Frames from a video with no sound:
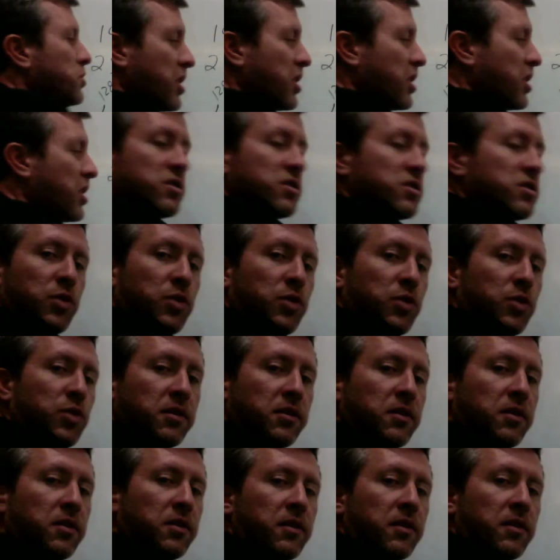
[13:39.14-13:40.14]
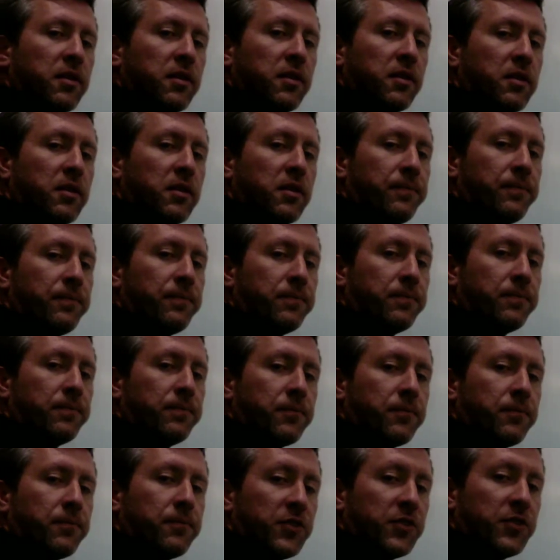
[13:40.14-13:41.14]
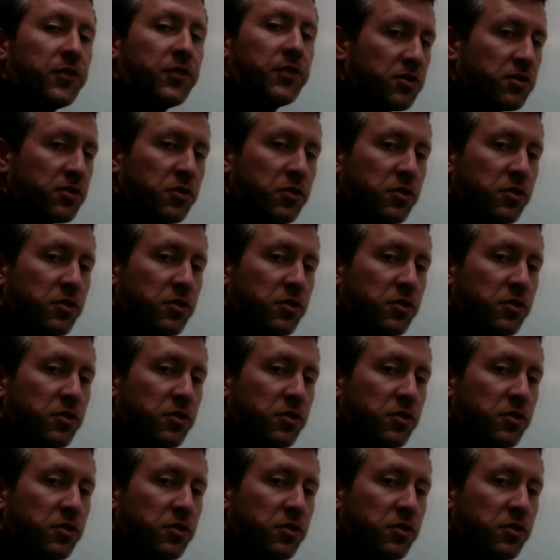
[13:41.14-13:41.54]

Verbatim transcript: changes to what? If you said